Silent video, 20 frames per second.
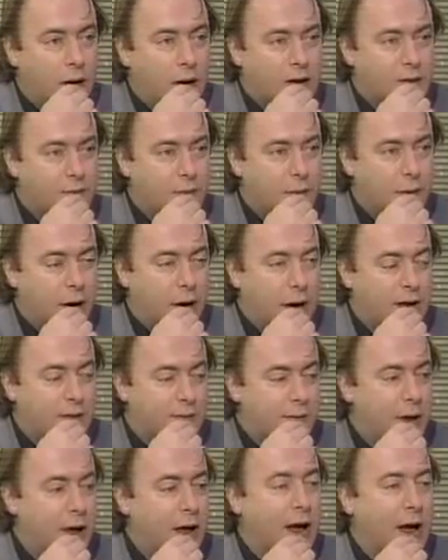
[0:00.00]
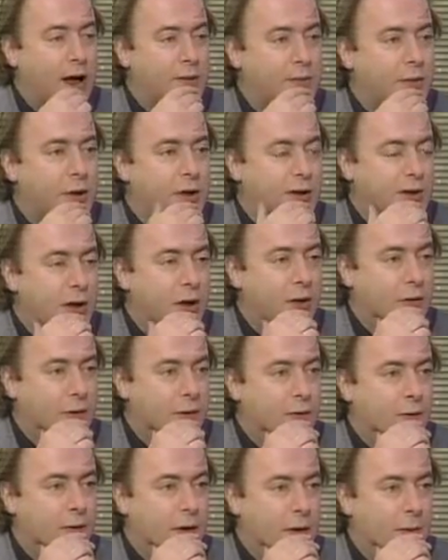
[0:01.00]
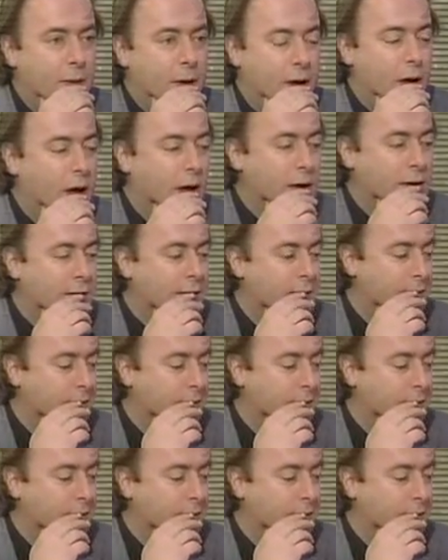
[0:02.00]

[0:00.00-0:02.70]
As being self-confirming, yes.